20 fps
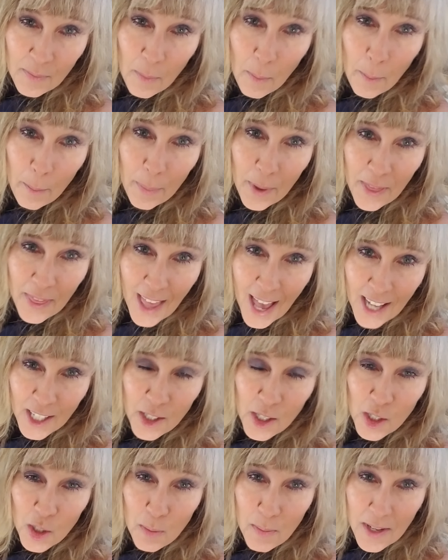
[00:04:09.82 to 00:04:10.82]
But that
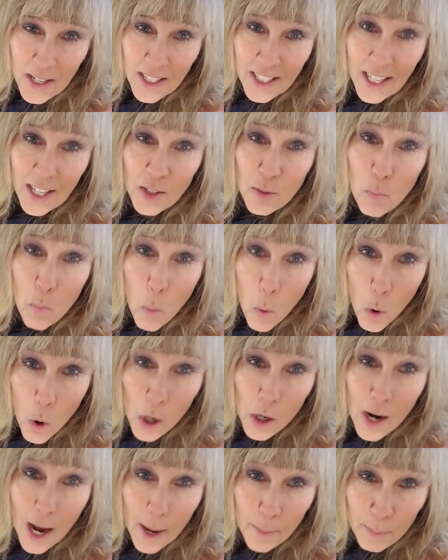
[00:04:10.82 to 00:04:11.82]
just means that's
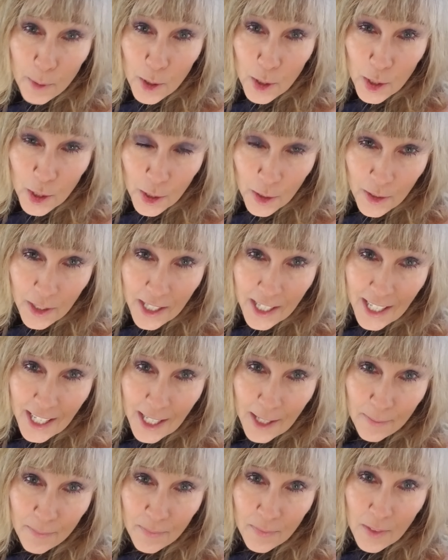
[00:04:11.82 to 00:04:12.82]
more opportunity
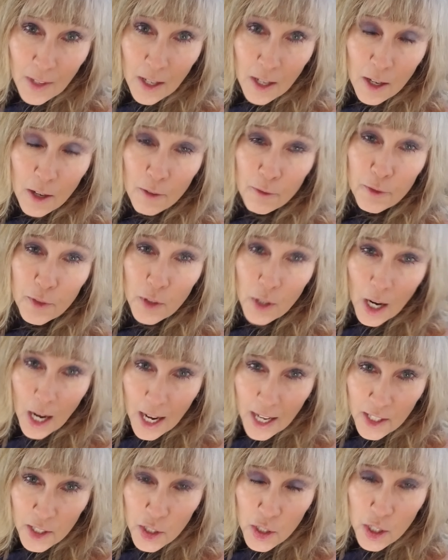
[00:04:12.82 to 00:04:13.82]
for
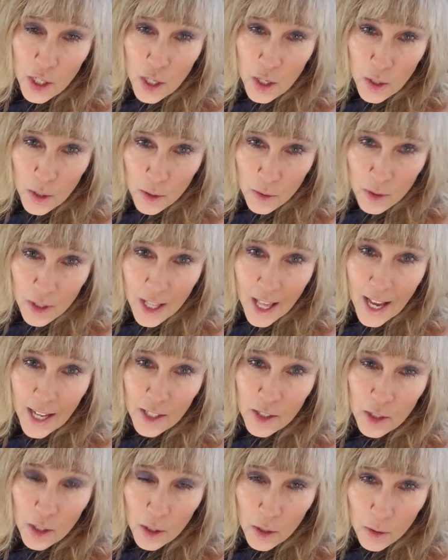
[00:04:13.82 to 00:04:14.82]
us to use
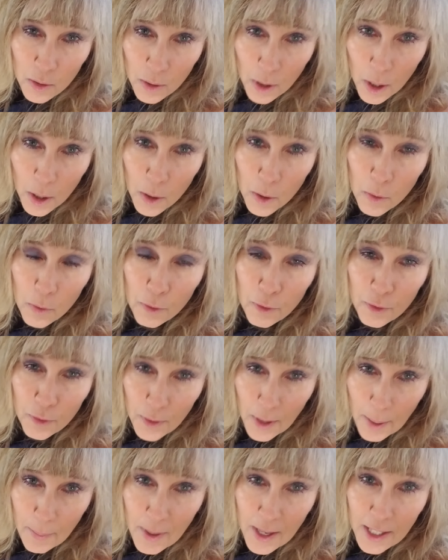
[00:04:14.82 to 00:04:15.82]
that, to grow
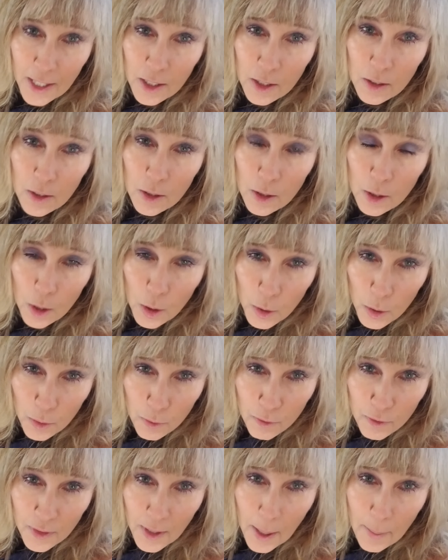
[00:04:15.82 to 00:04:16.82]
from it, learn
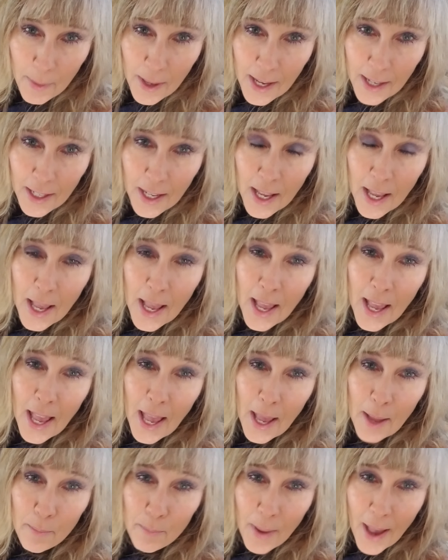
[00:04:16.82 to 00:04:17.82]
from it,
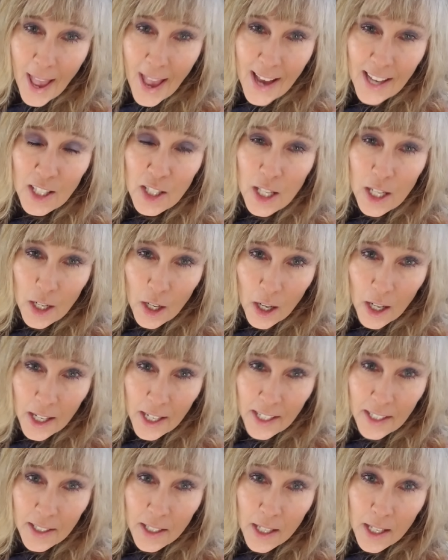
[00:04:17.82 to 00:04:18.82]
and pass it
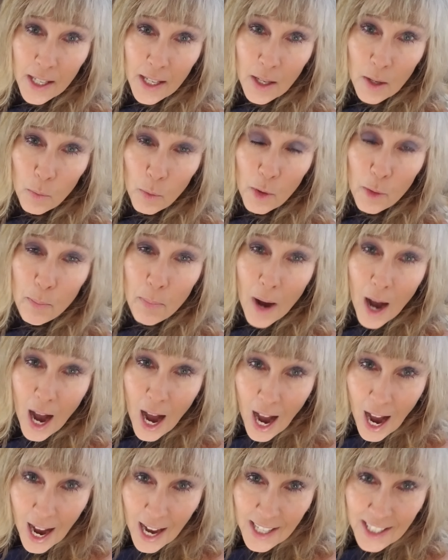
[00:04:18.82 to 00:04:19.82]
on with
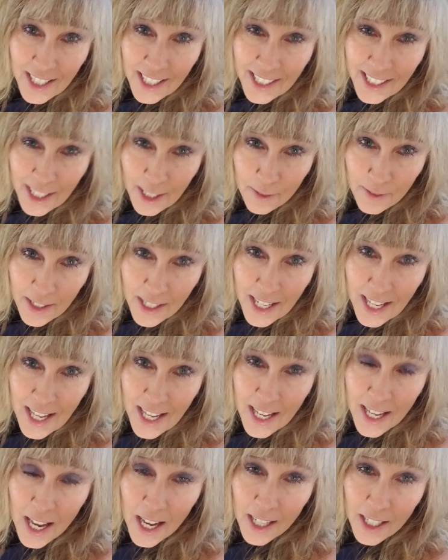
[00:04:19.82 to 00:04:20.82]

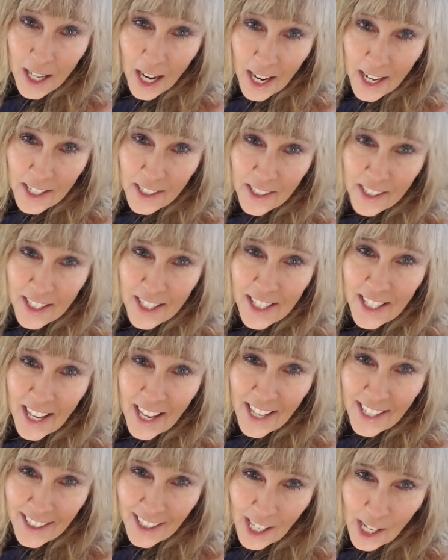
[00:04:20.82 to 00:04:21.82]
positivity, kindness,
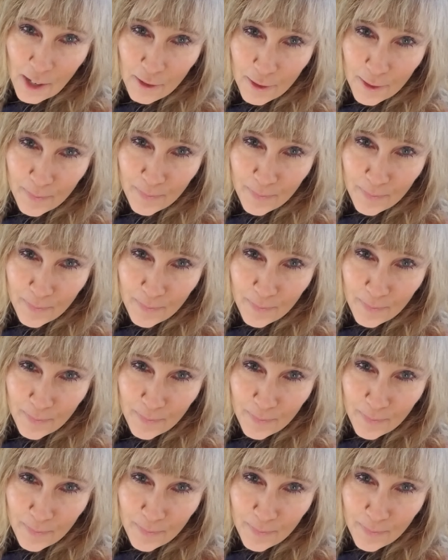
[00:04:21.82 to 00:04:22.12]
and love.